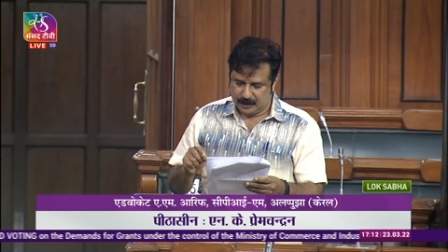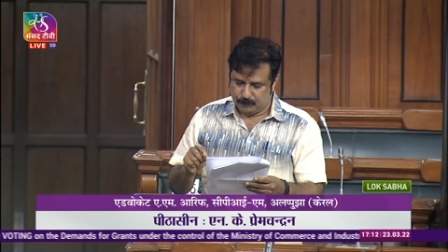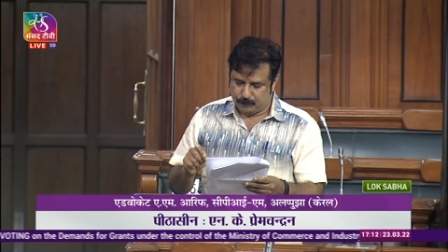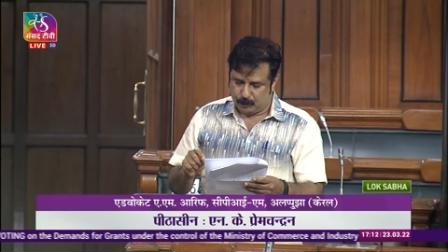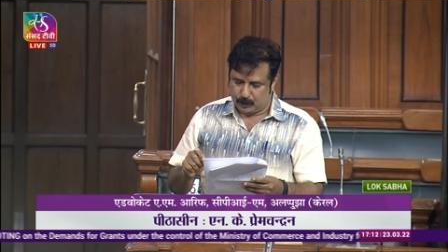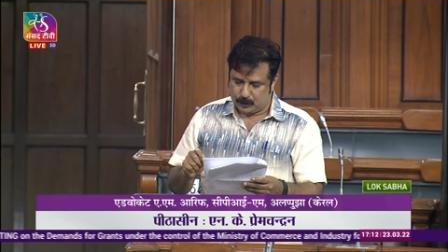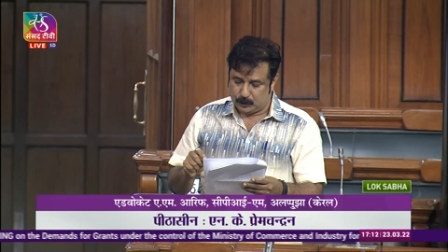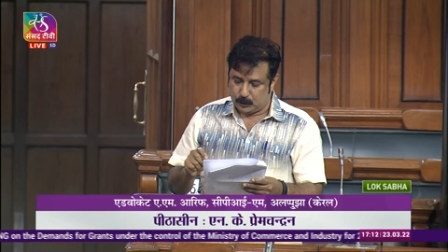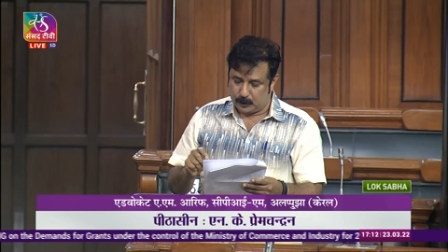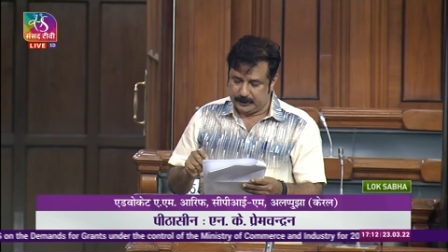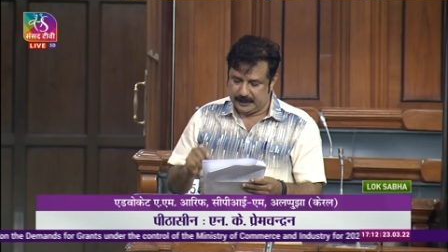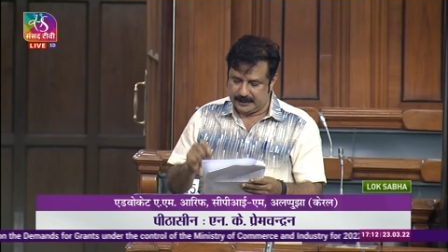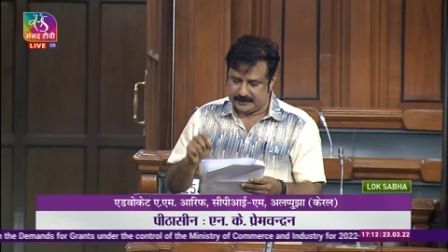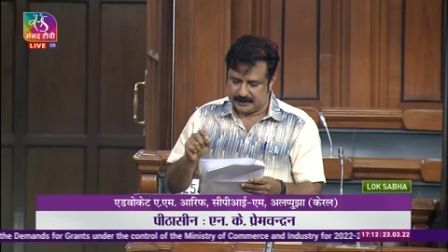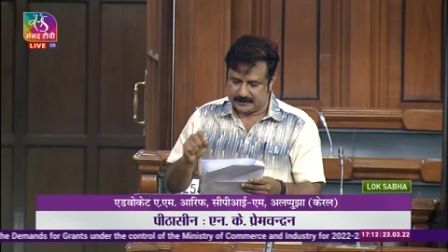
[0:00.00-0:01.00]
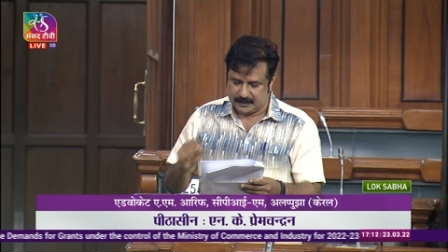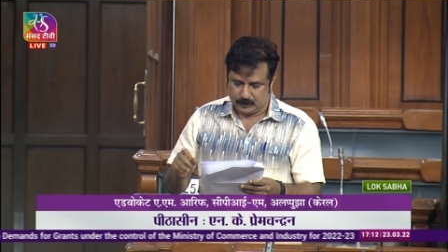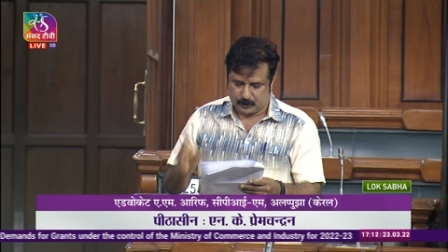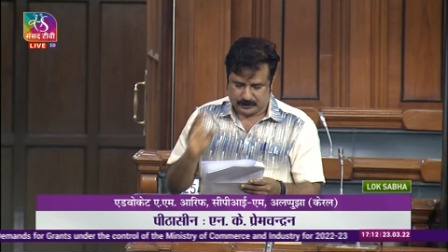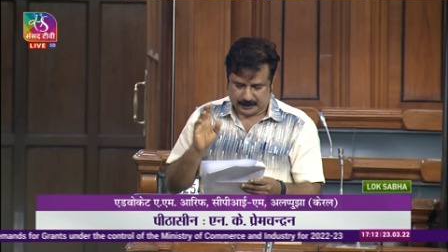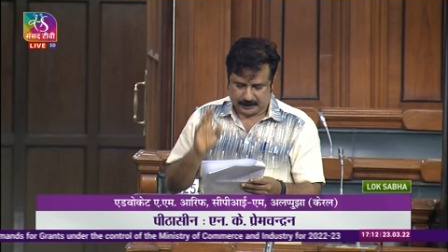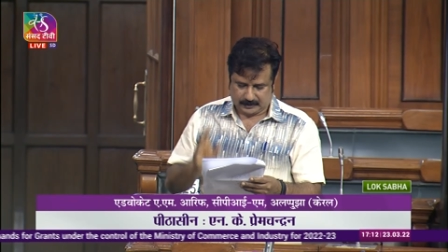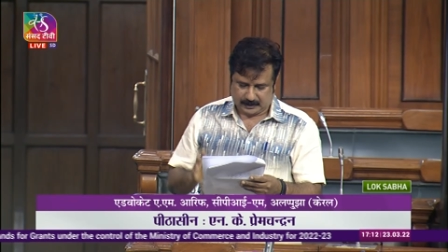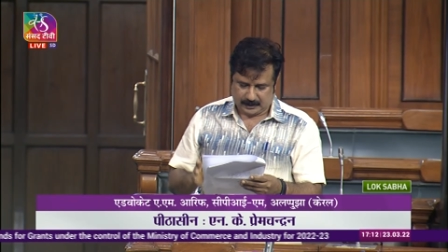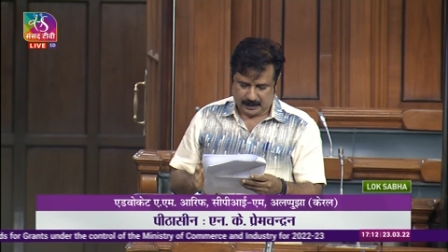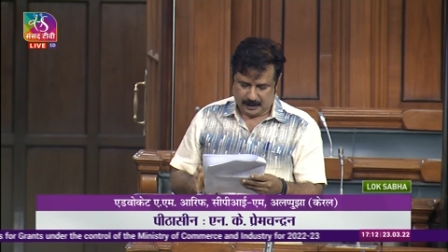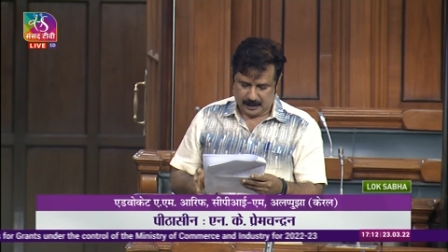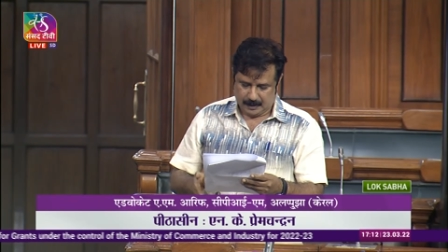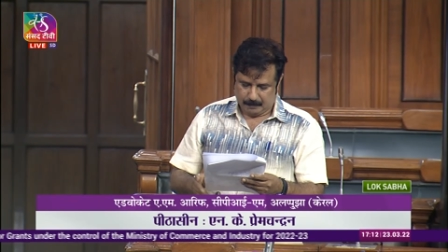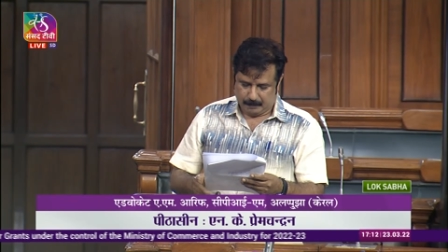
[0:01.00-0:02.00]
for 26 industries
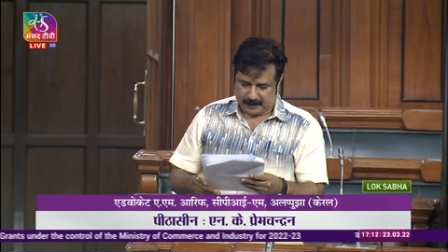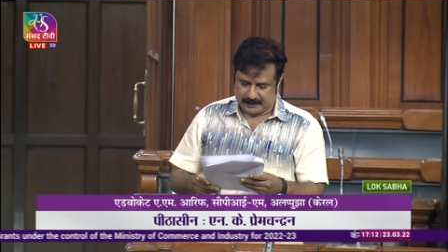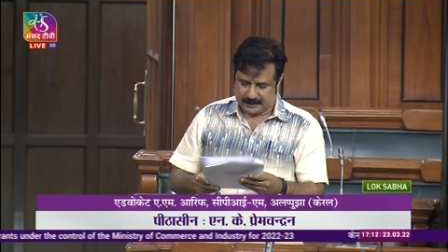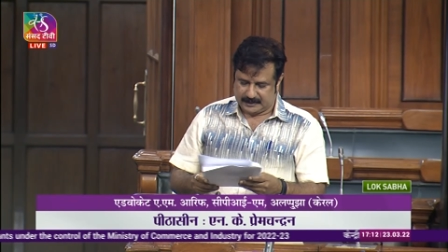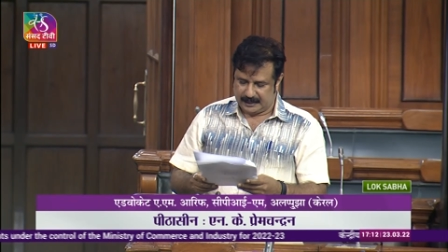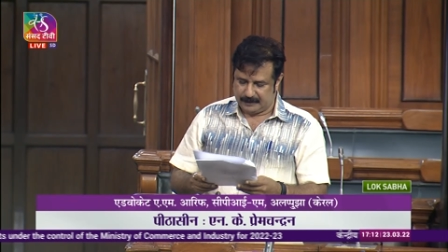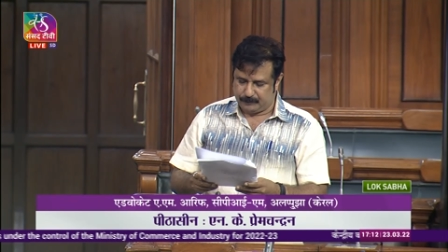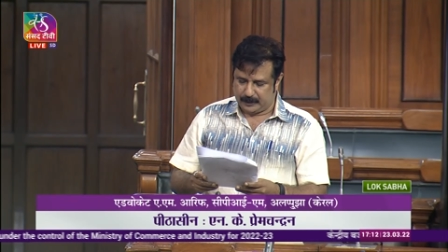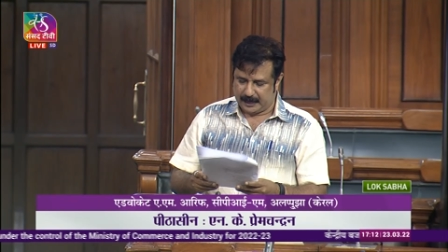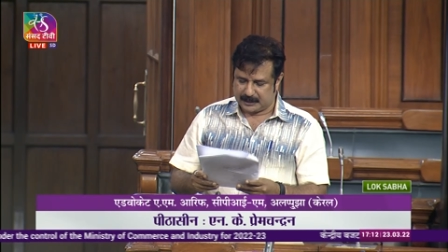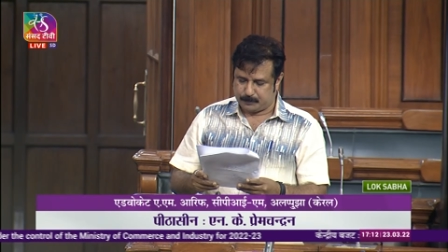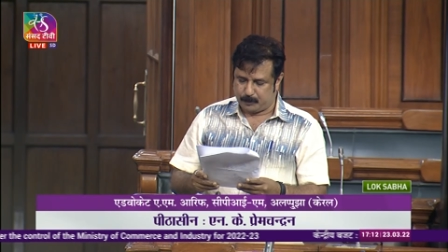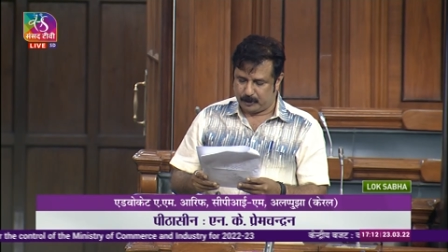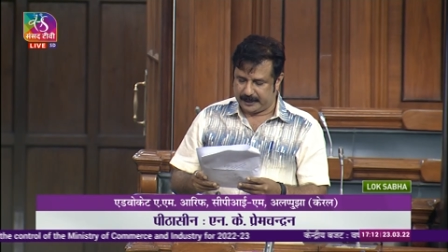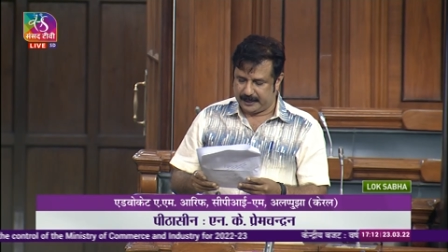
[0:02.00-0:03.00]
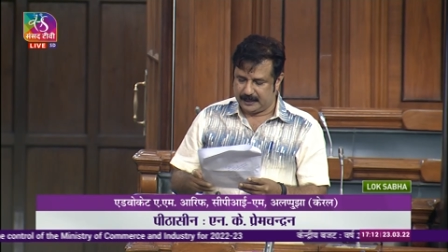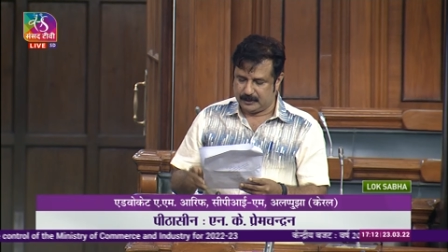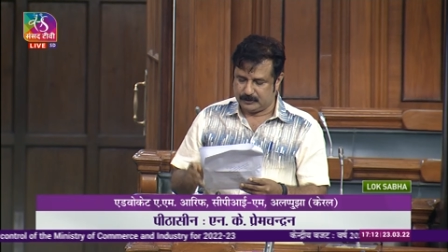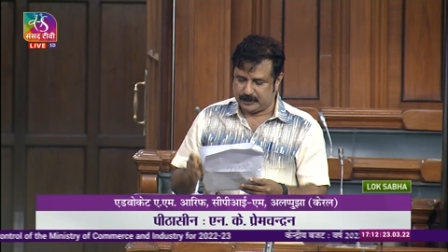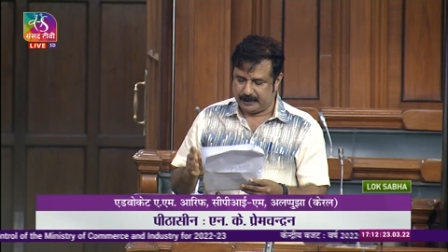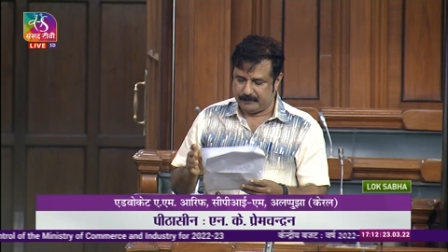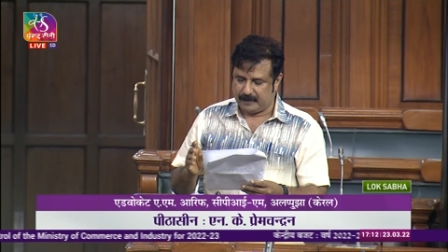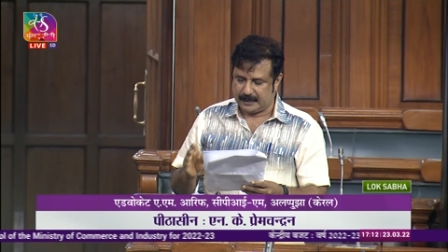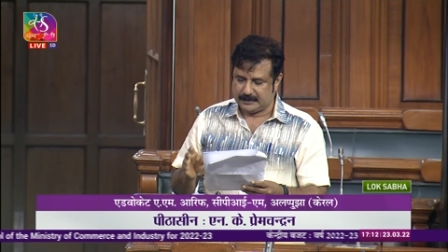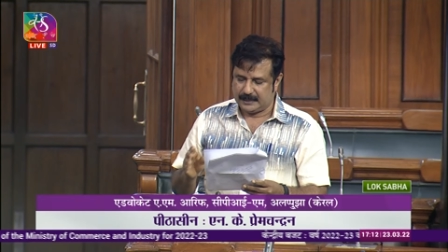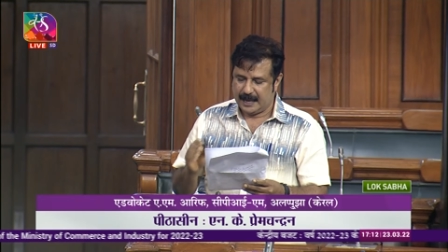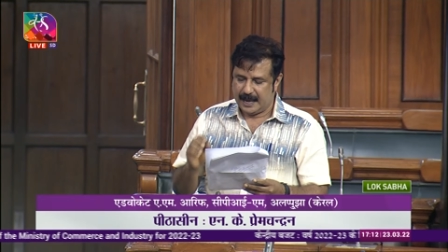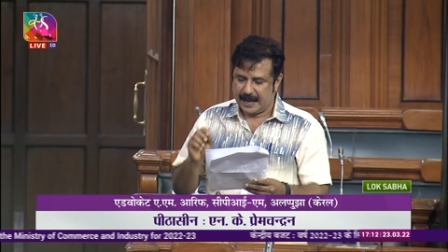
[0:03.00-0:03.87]
but the seafood exporting industry was